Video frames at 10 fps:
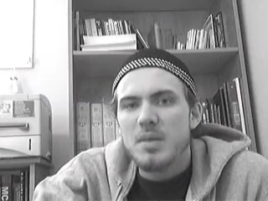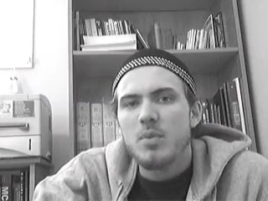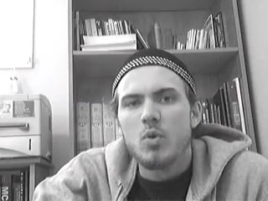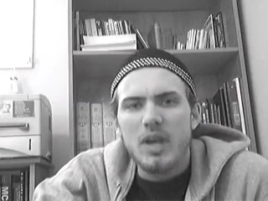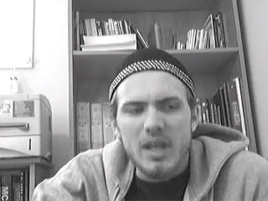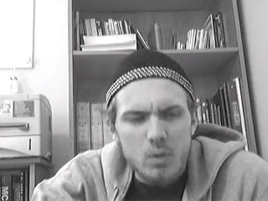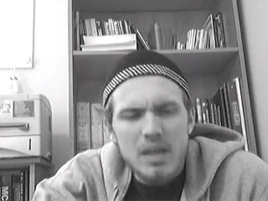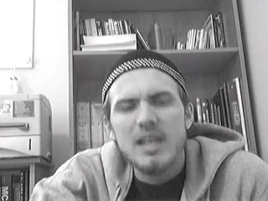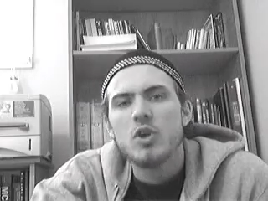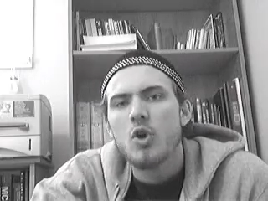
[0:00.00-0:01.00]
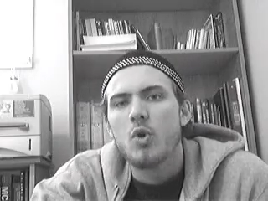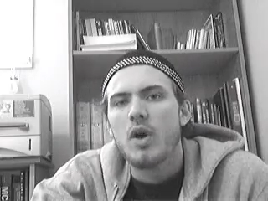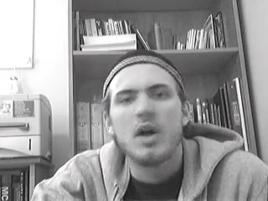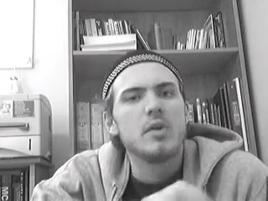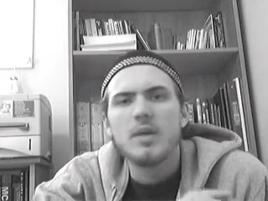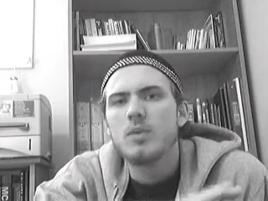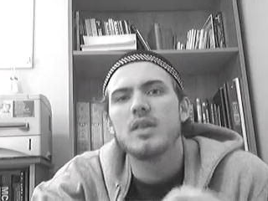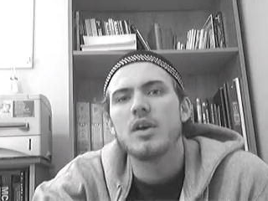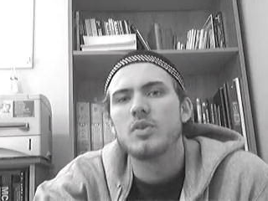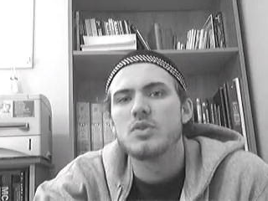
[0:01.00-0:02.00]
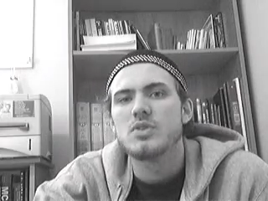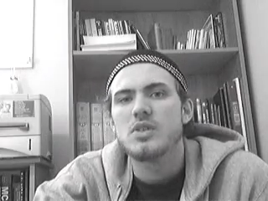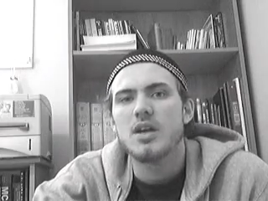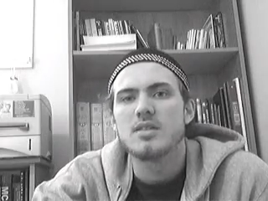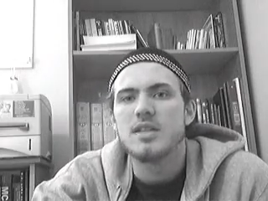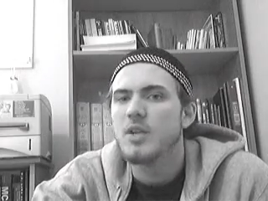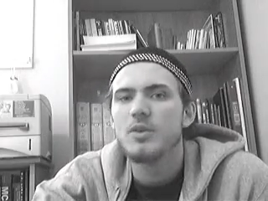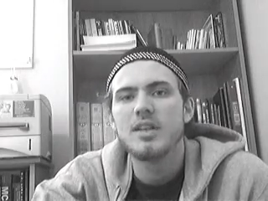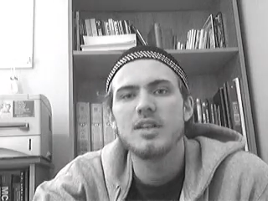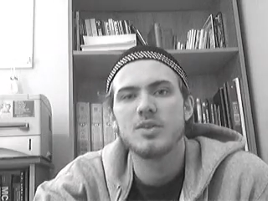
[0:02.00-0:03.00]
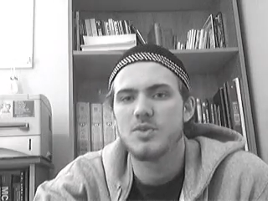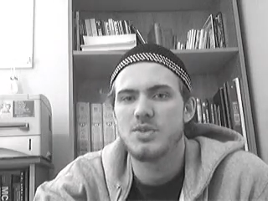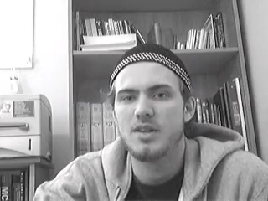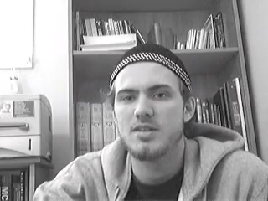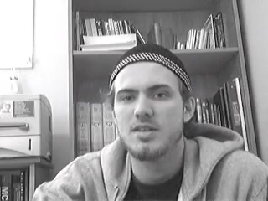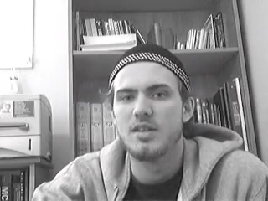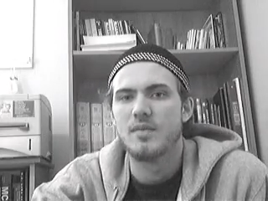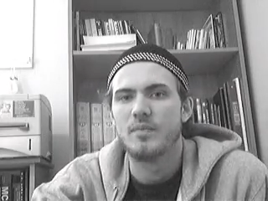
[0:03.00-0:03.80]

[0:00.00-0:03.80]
people who like really know how to read without those dots. They don't need those dots.